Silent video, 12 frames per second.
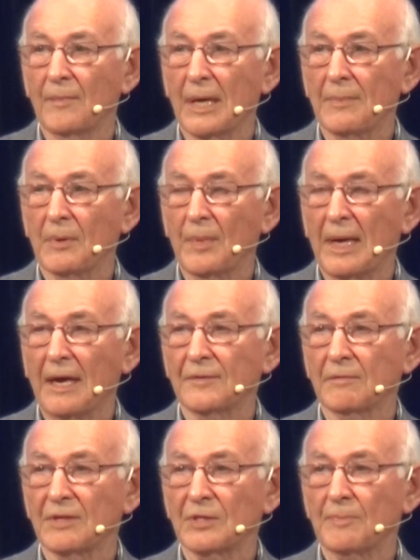Maybe we
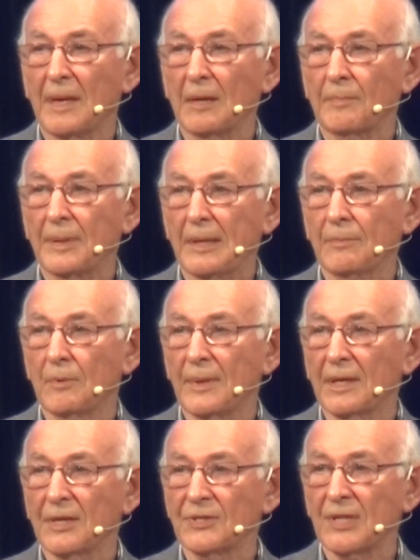have to respect people
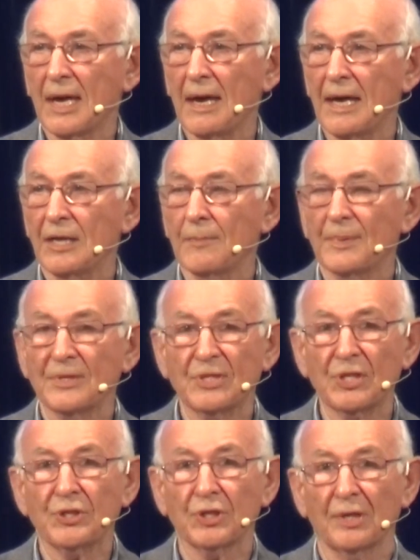because they're in a
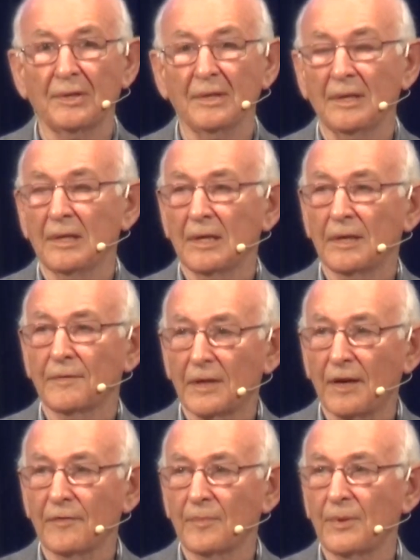position of
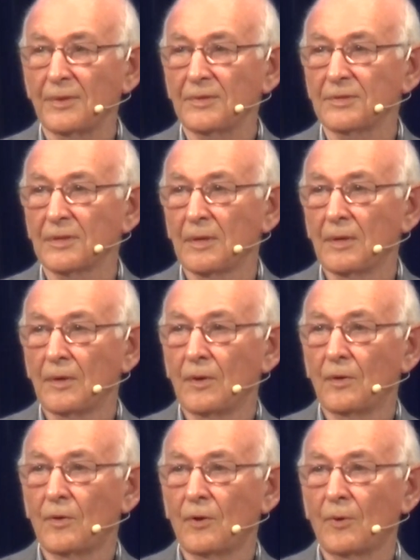government
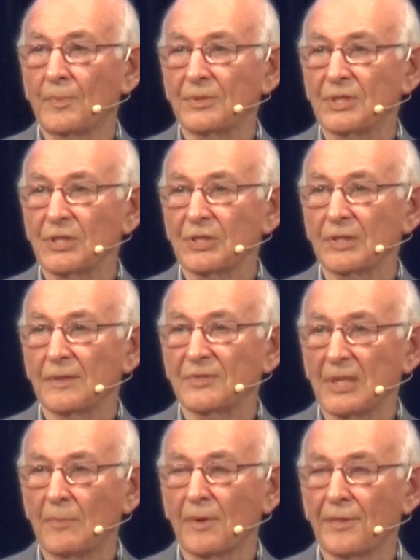or position of
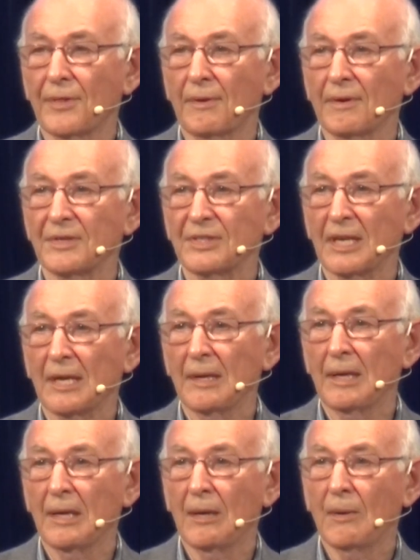some authority,
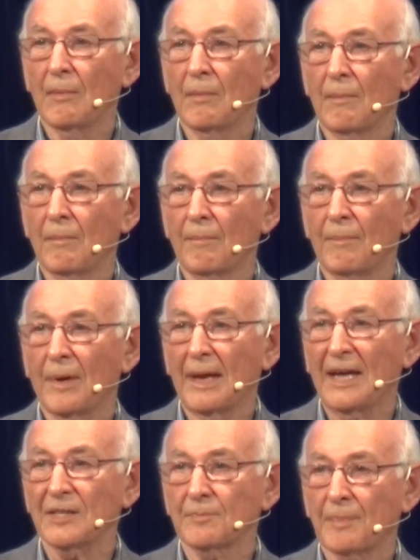
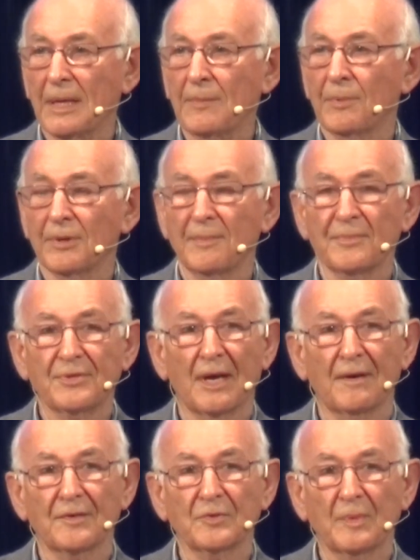but as people
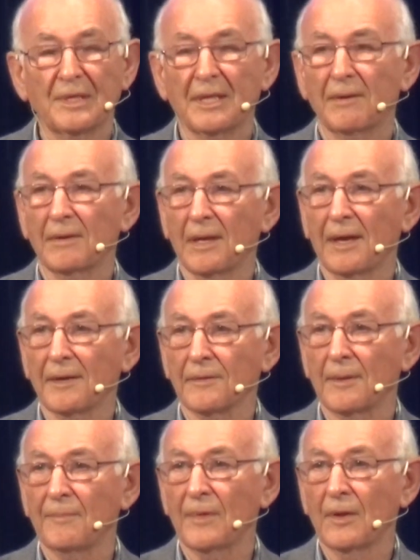themselves, we don't like
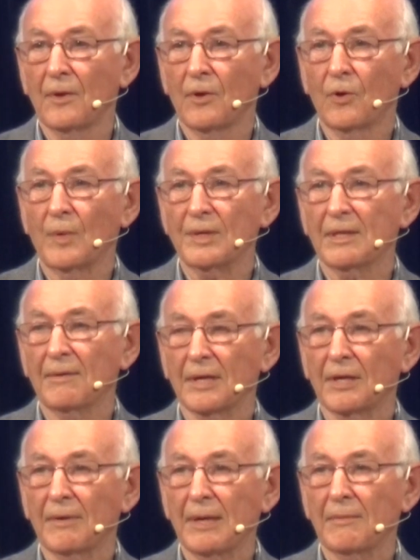them or we don't
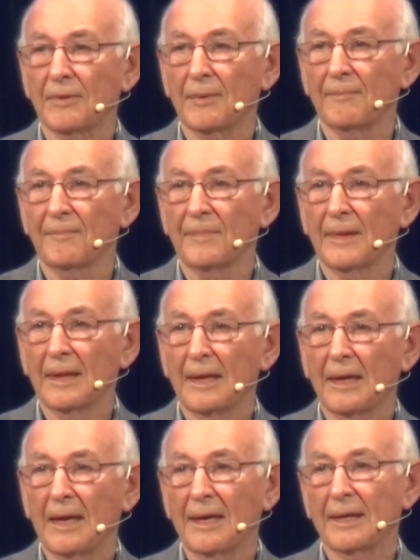agree with them.
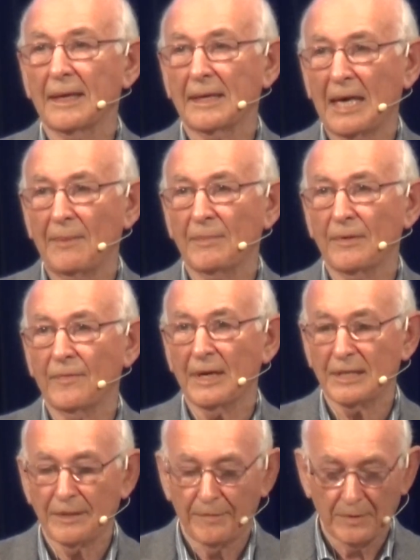And it can be
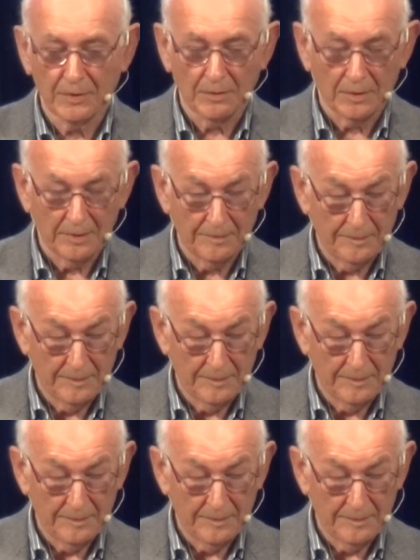very difficult.